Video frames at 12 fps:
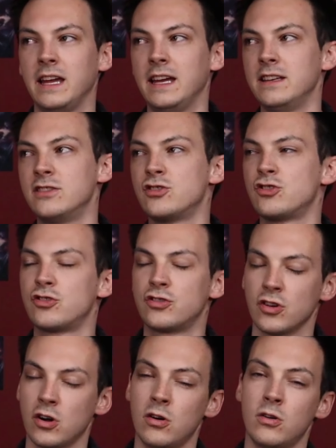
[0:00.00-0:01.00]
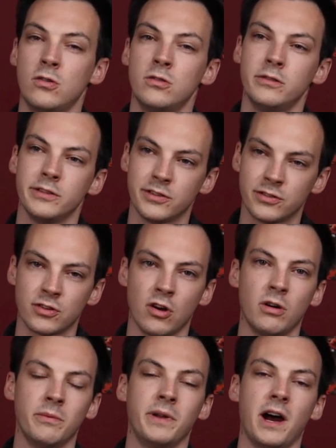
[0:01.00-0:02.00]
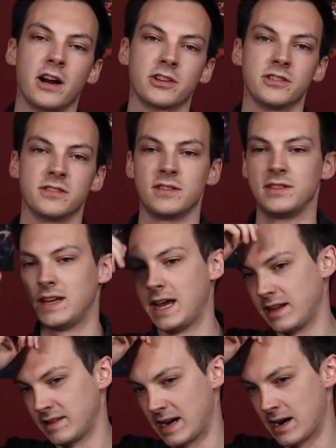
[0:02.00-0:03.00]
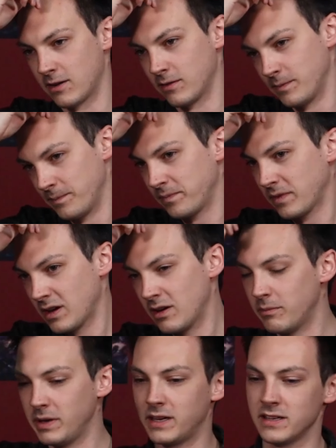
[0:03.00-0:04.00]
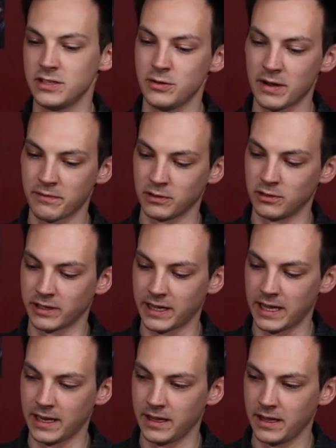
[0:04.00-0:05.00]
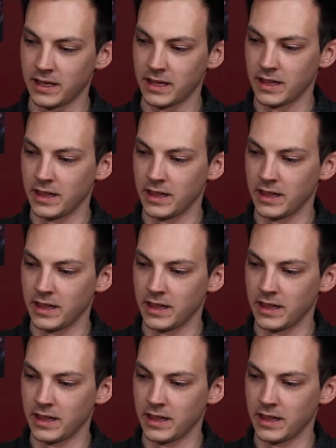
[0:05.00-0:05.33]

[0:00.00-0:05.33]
is so obnoxious to take down, because you have to look at,